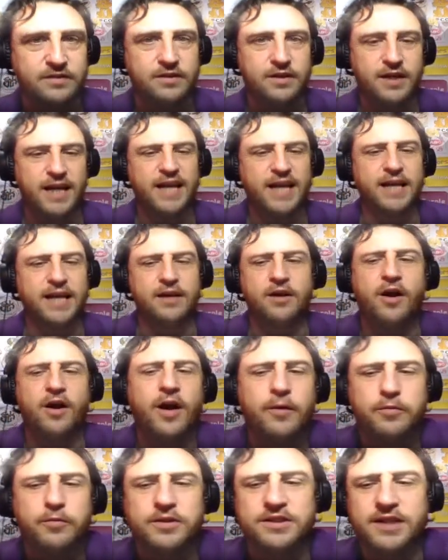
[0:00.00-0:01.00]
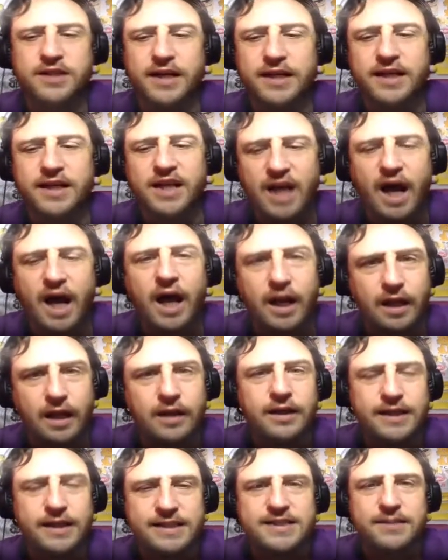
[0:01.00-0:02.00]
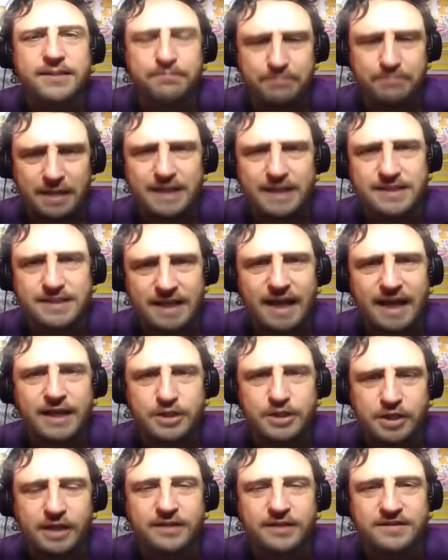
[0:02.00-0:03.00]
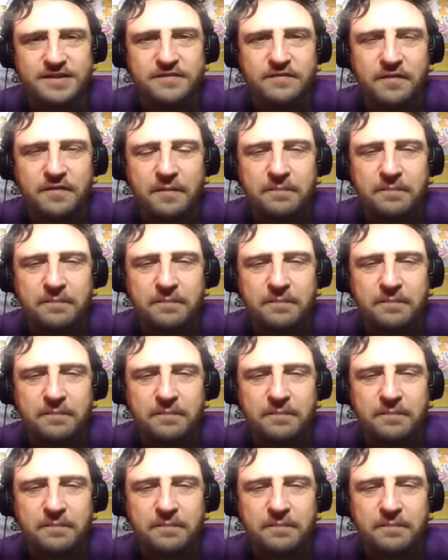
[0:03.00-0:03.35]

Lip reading: Here I would say colour is the best adjective.